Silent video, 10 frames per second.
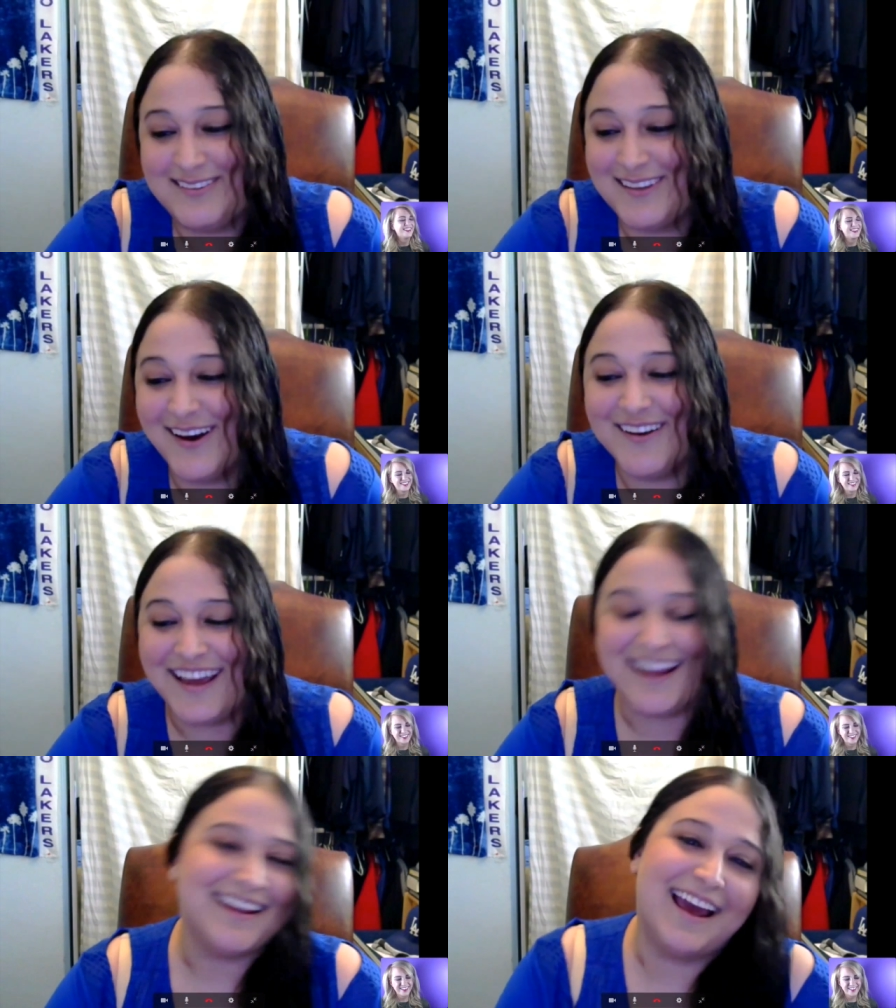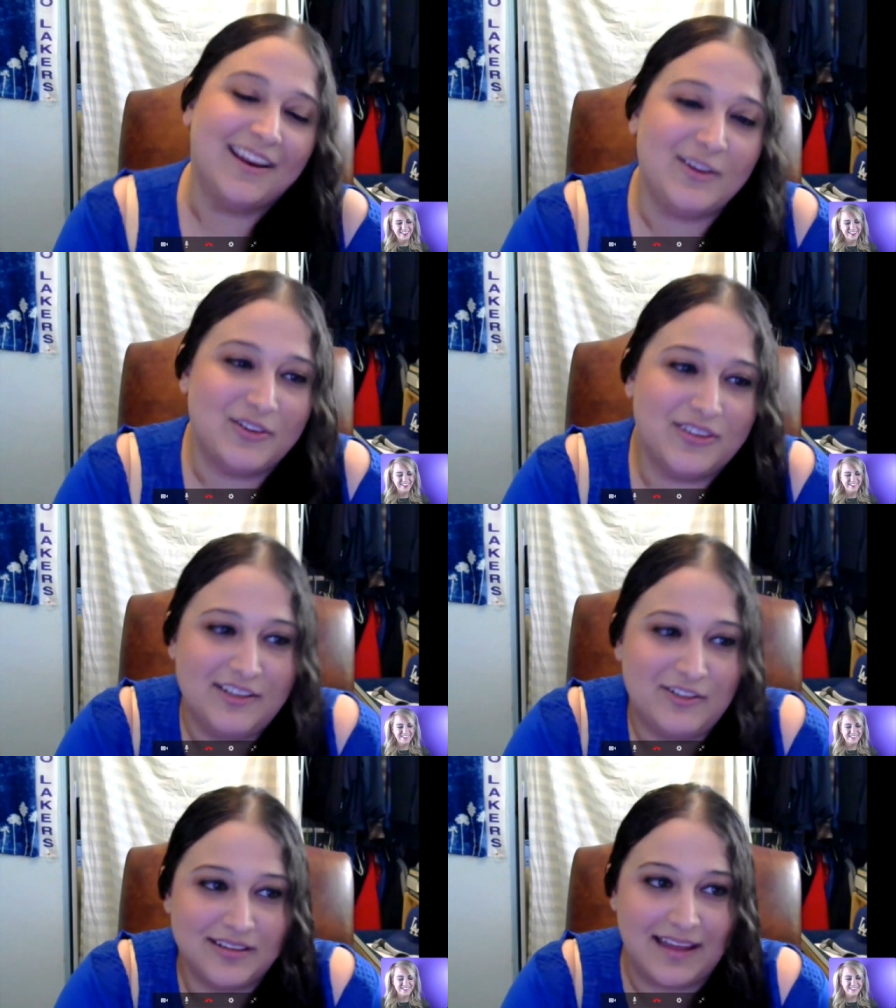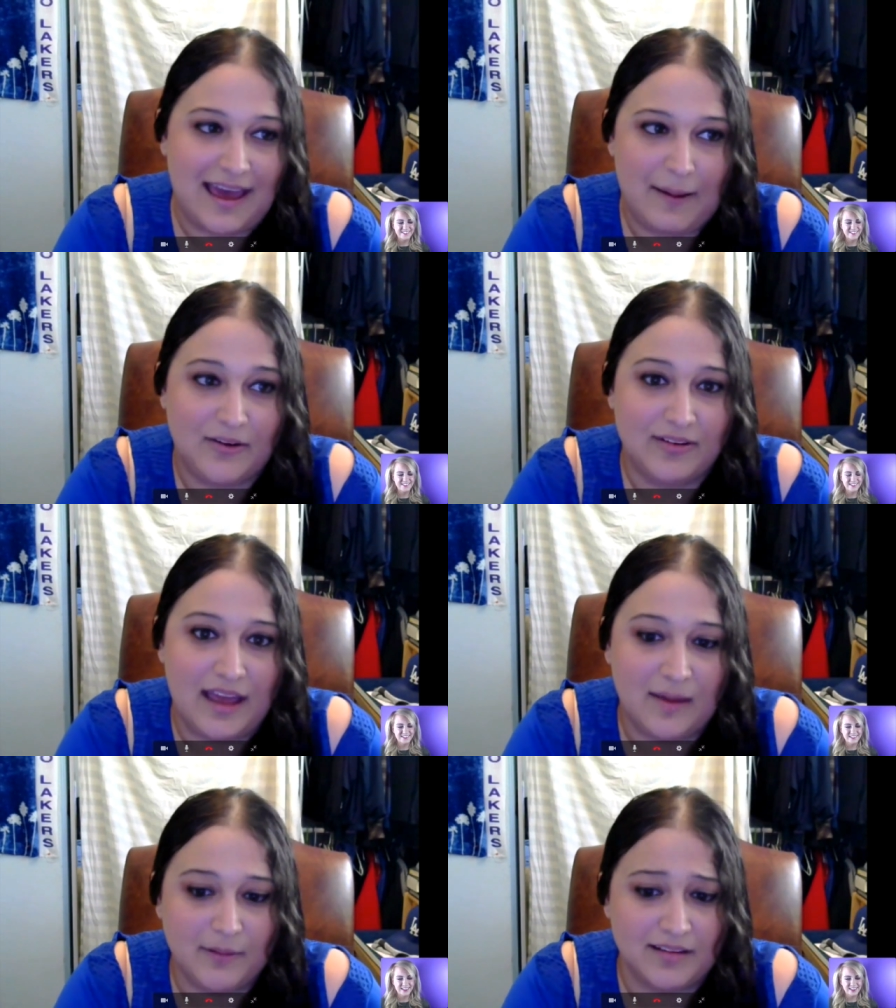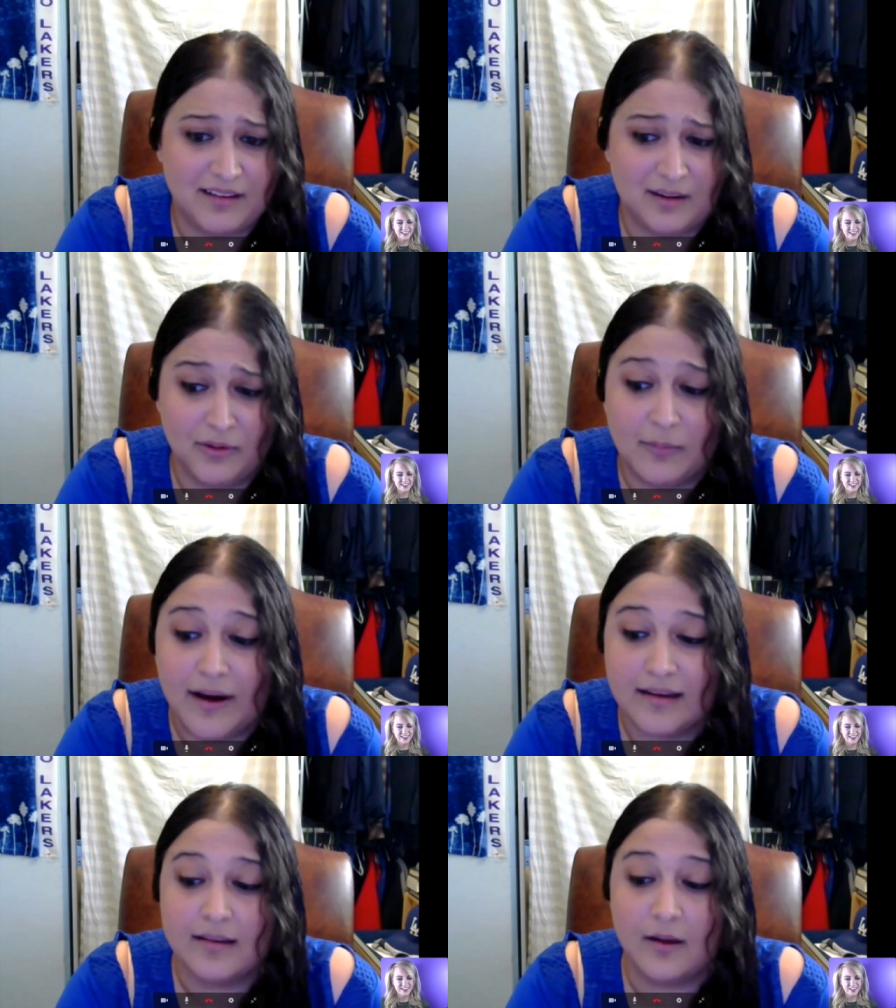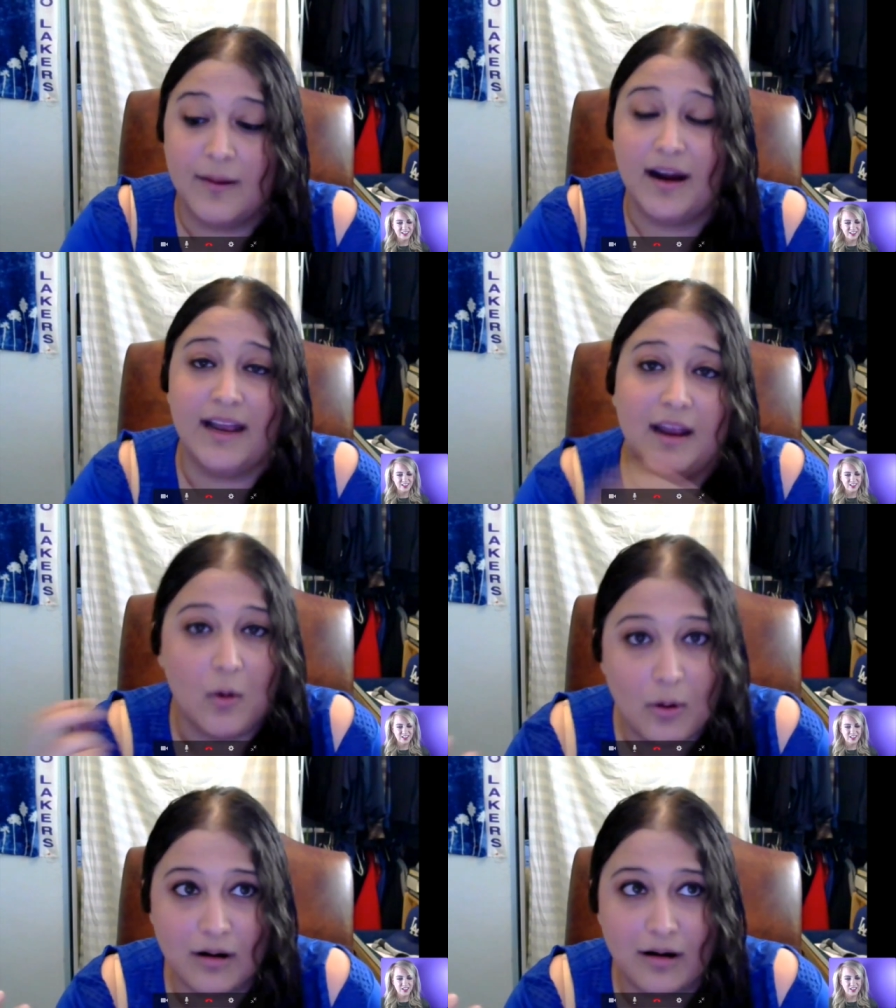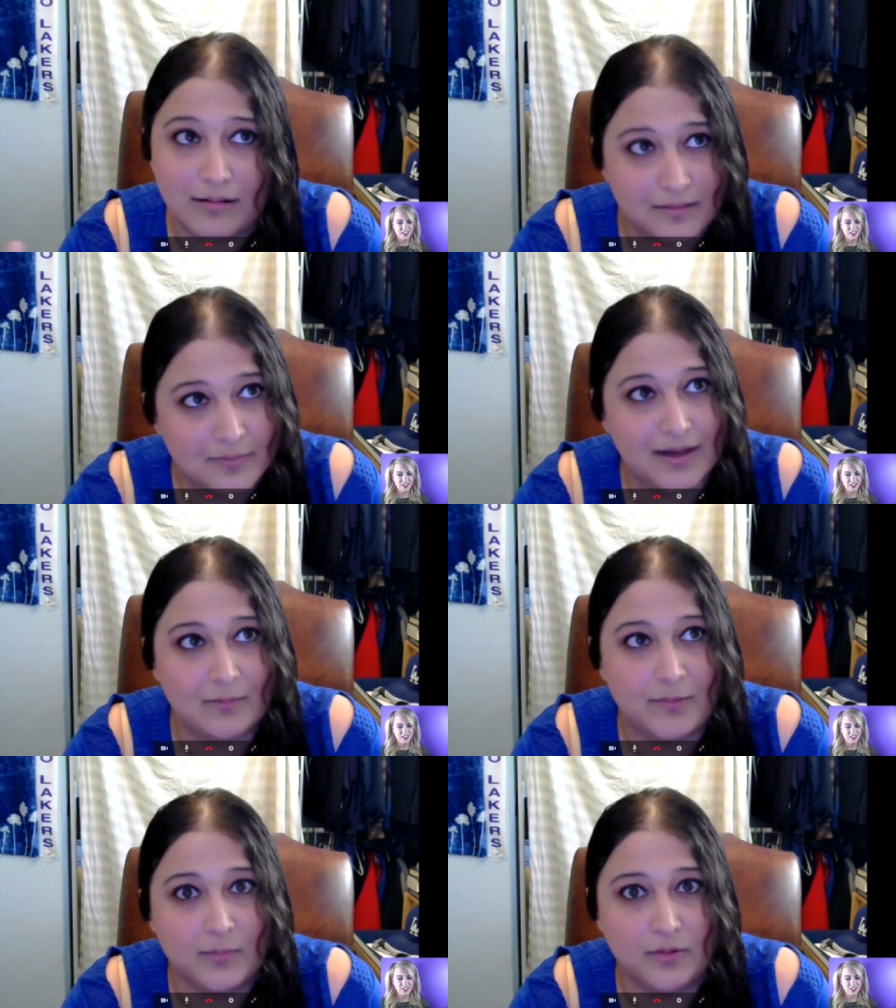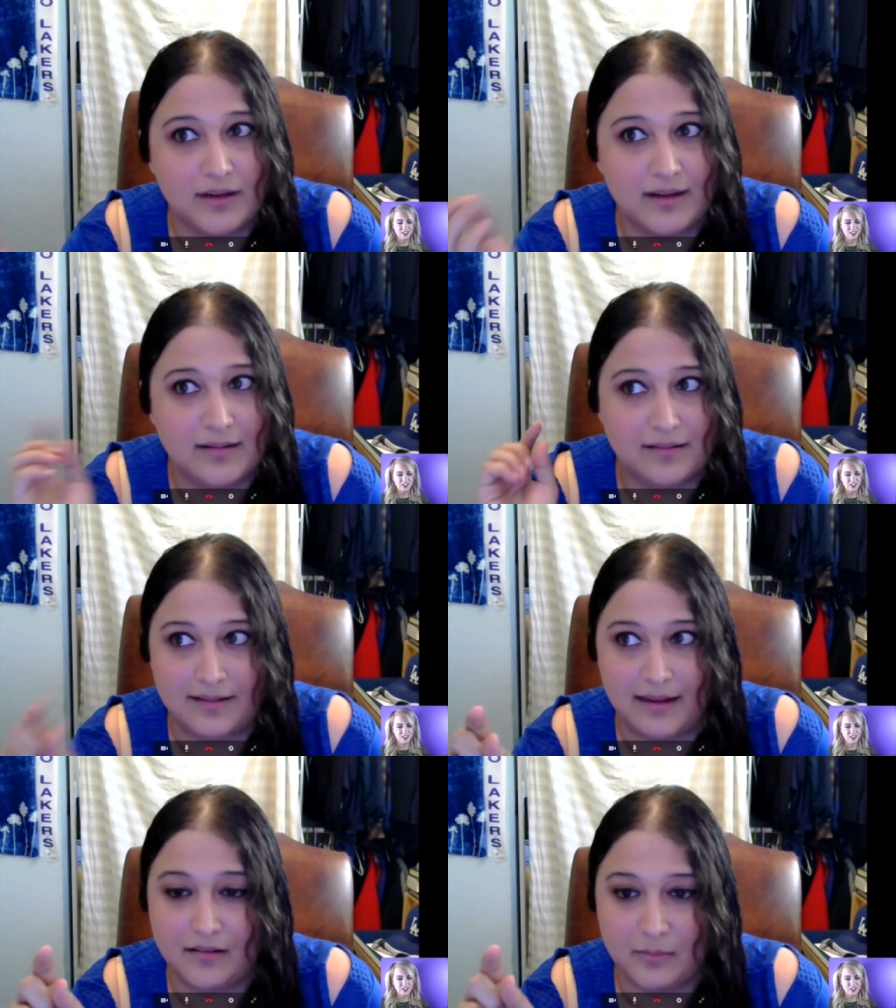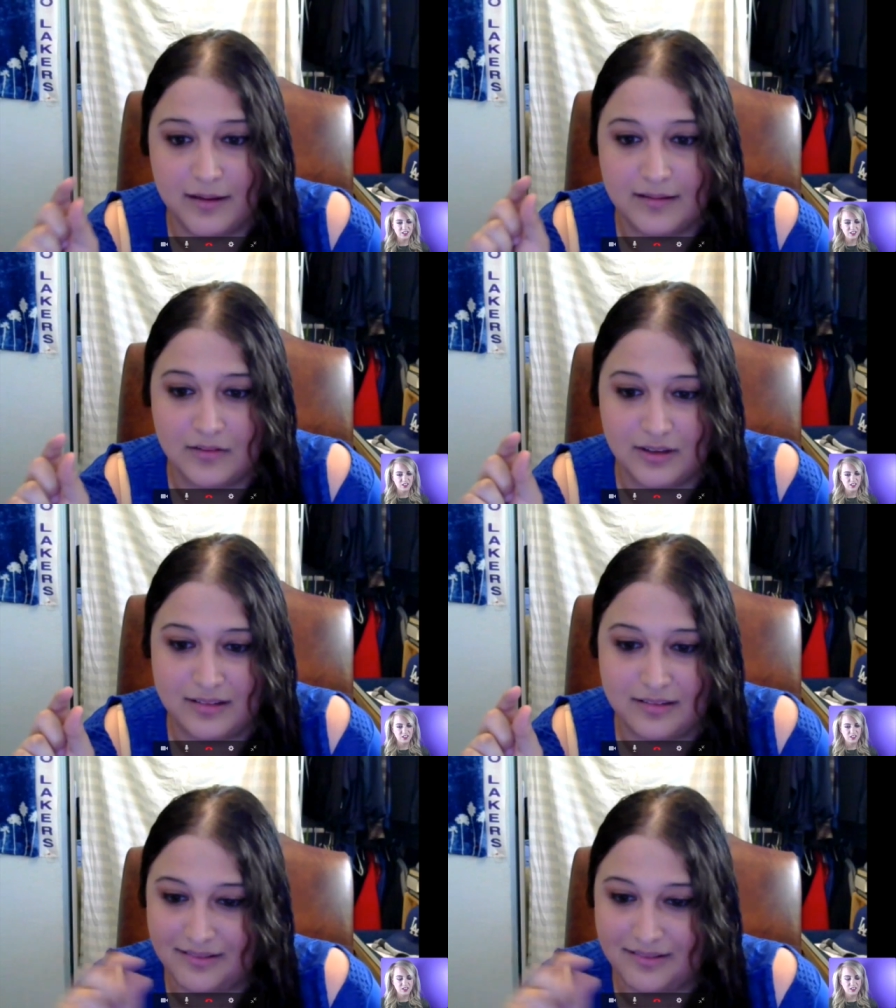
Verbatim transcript: So like yeah, usually just ha- I just happen to stumble upon, upon it, or sometimes people get sent to my suggest-